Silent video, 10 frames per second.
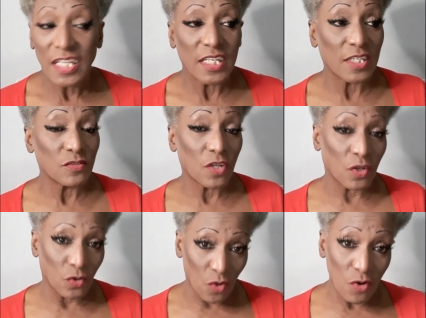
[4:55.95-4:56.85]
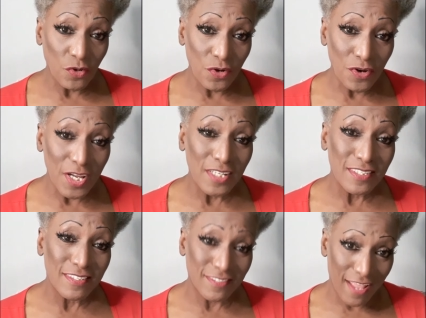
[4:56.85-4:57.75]
And the longer it
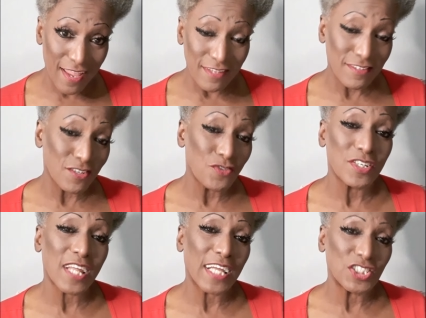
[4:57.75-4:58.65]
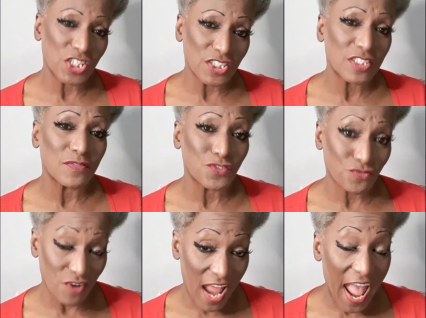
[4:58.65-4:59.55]
stays in your digestive
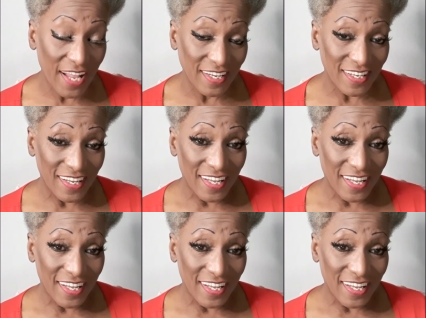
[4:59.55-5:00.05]
tract,